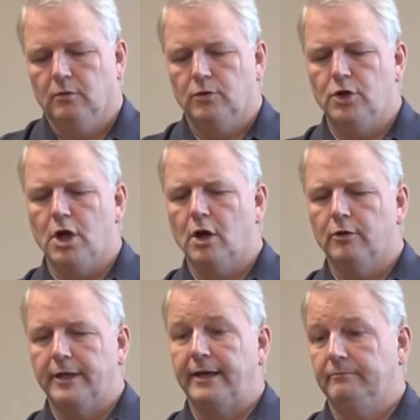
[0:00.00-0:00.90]
No,
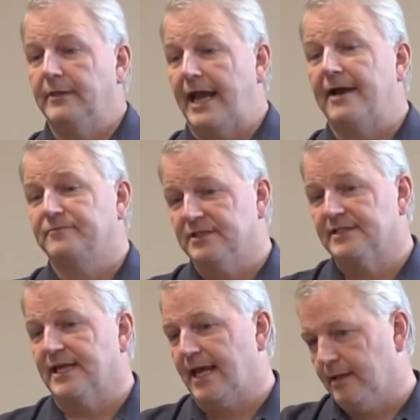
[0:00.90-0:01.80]
they have to say